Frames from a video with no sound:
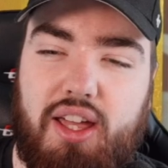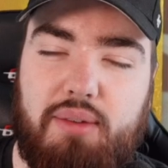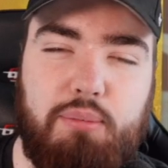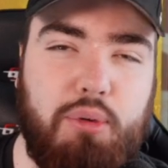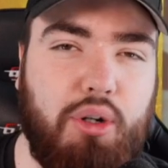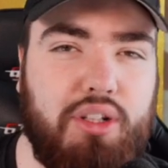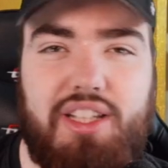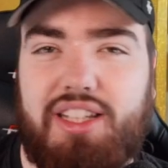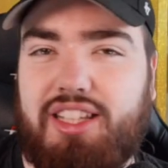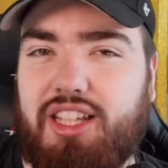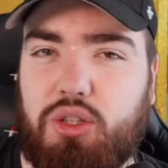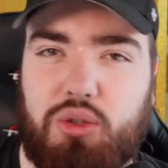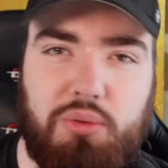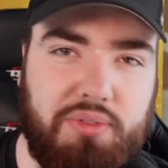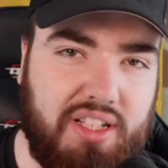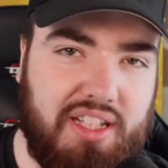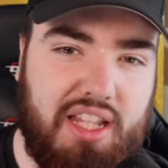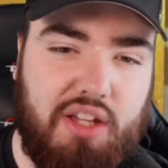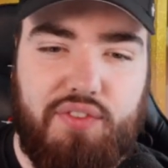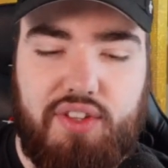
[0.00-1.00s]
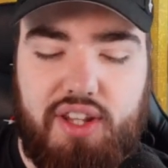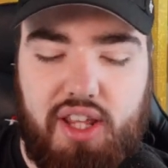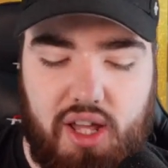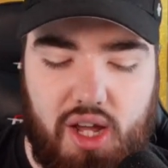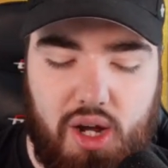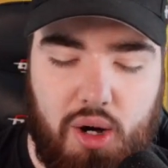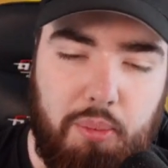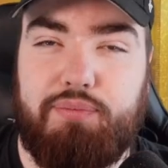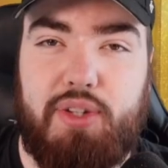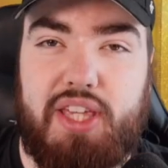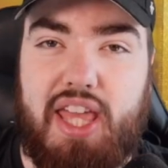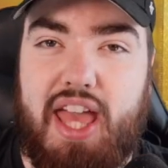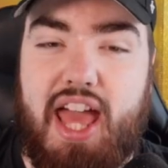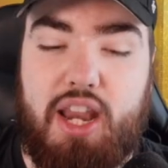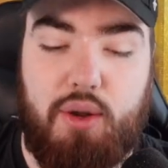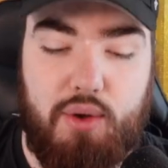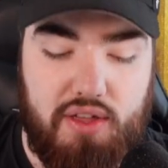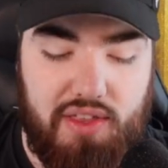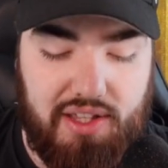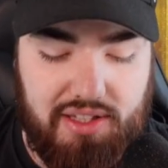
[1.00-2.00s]
More details will be in that video. But yeah,
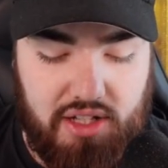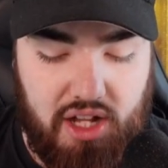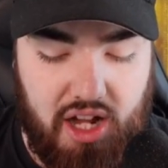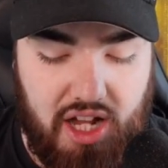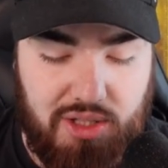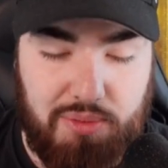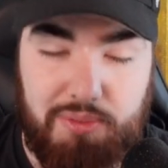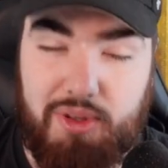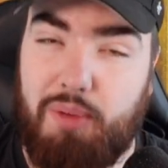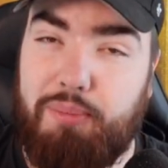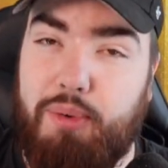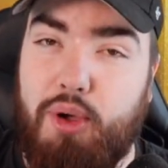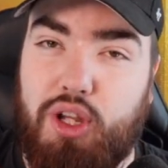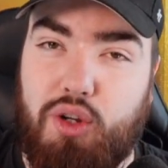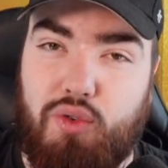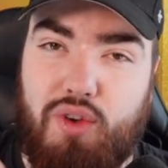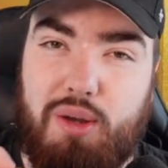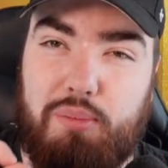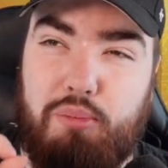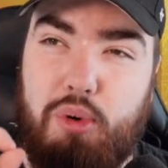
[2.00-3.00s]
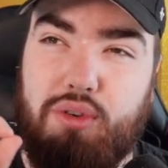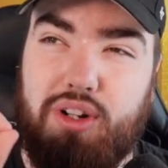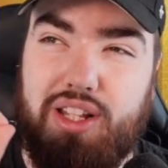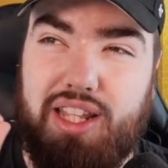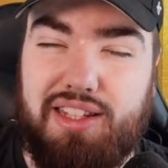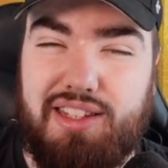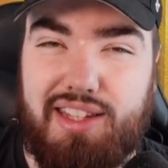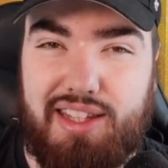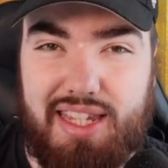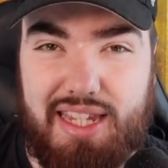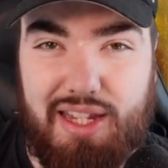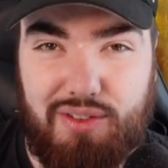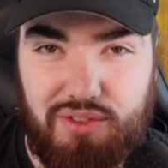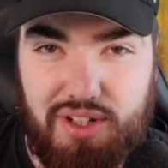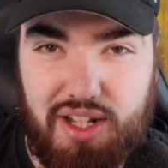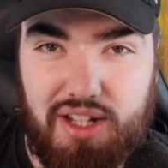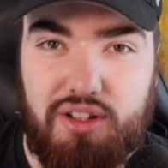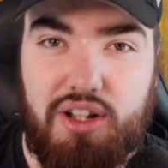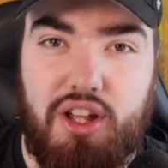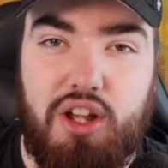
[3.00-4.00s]
anyway, these cards will be on Pokerun probably in the
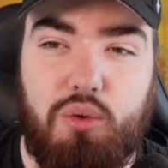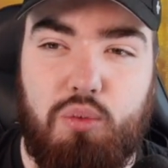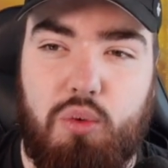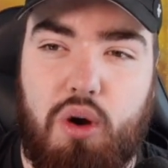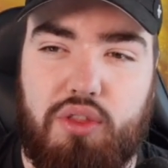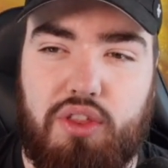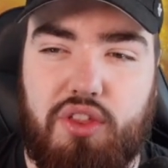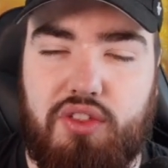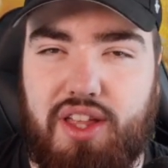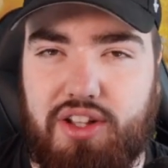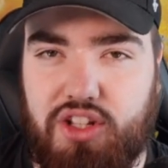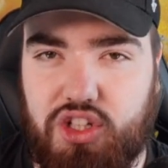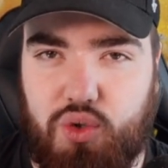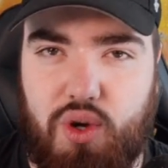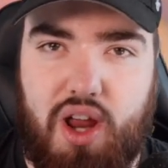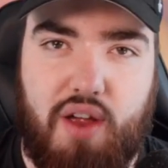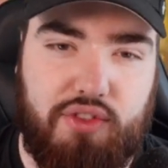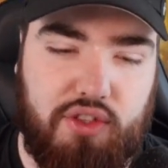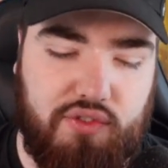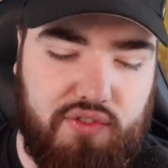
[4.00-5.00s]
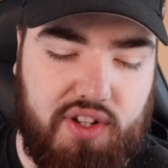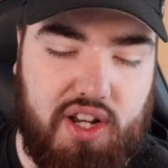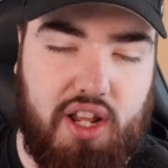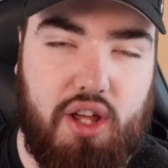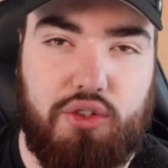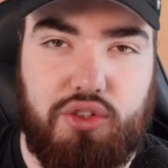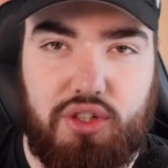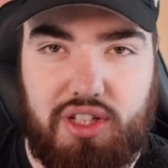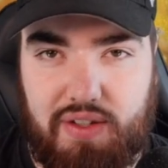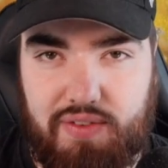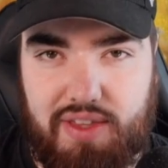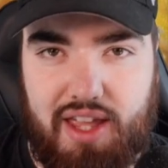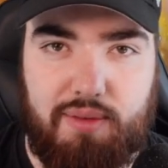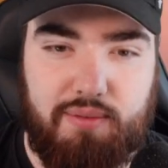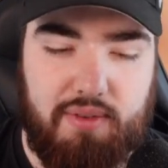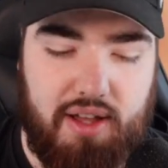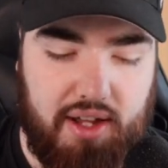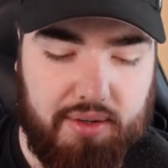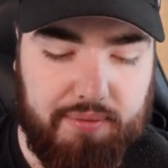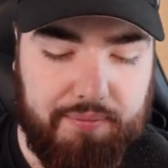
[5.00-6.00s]
evening rather than straight after the video. So keep that
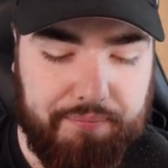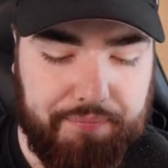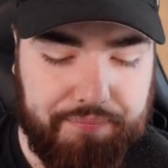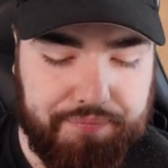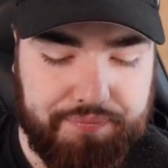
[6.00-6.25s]
in mind.